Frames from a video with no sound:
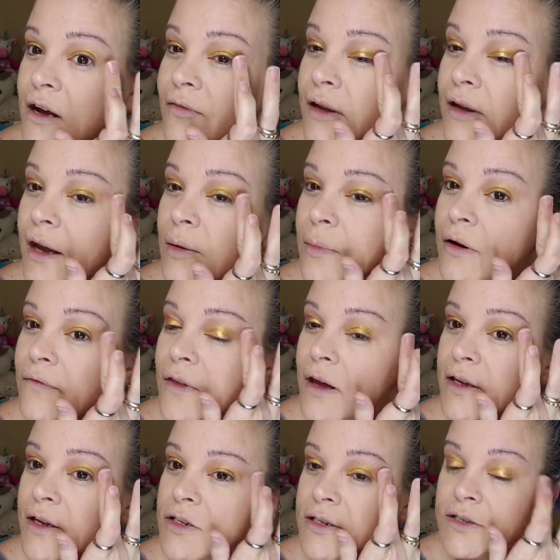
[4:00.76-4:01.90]
softly kind of buff
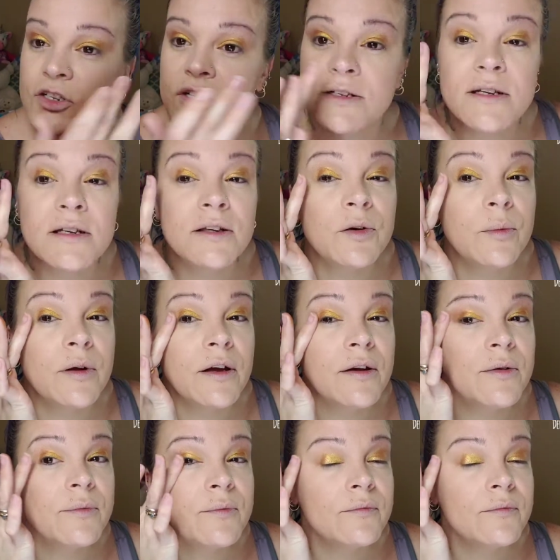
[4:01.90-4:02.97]
the edges just a little bit.